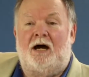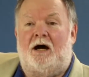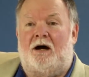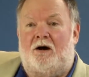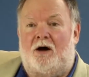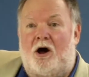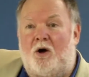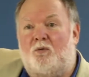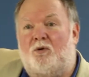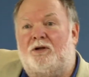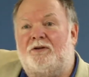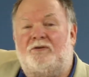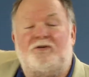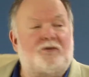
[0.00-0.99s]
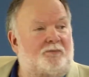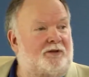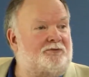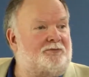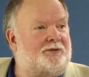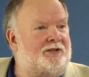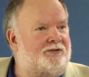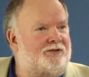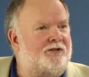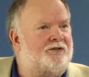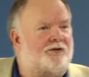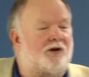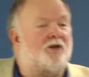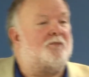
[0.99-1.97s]
uh, all working through the Presbyterian
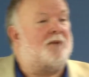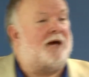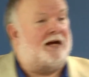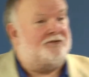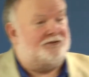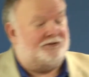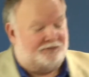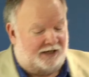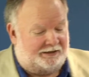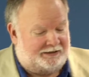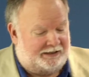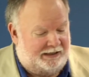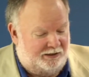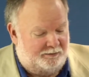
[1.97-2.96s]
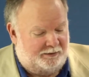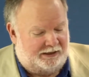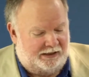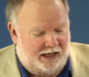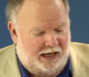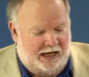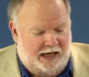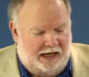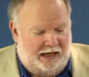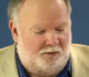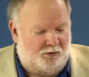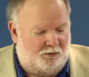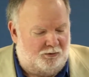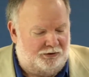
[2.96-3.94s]
Church because all the pastors got to hear me
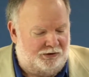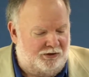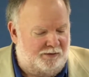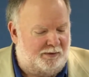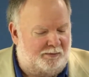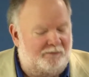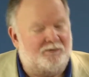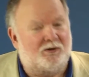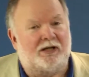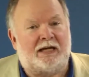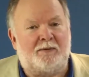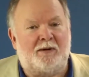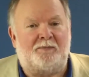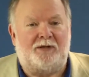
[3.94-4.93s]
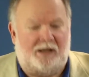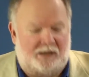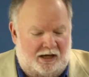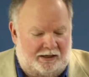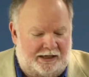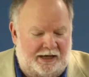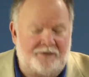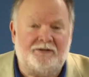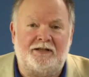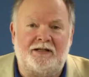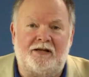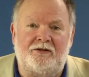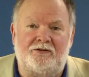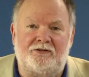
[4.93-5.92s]
in what we're doing. But before I came up here, I gathered
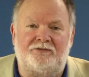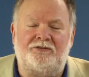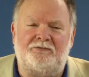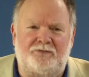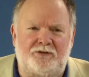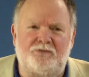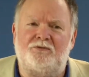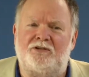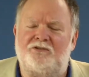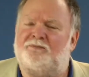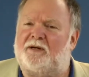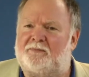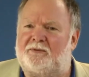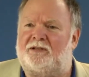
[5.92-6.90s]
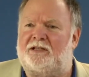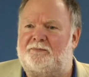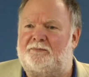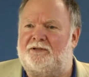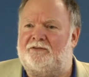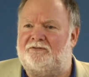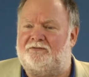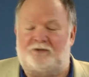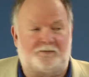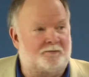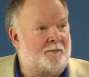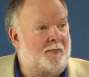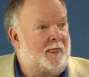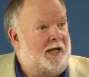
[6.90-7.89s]
together just a few newspaper clippings
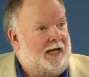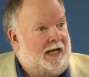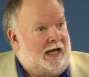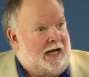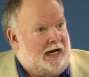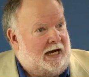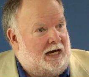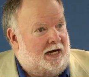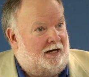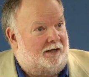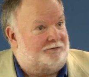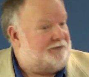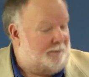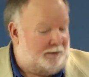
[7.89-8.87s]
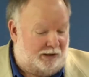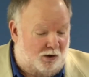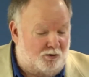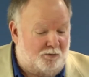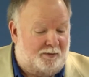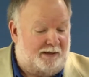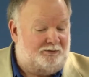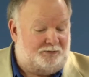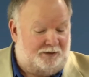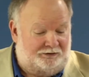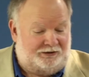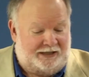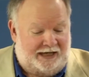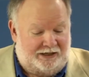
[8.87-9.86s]
from uh, some of the local papers as
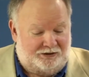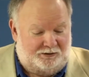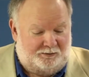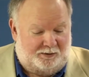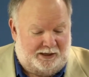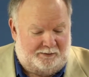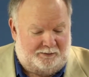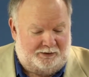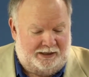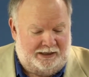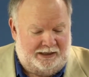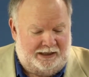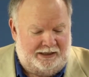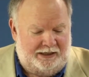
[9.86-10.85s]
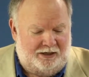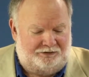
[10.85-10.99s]
well as the national paper. In, in the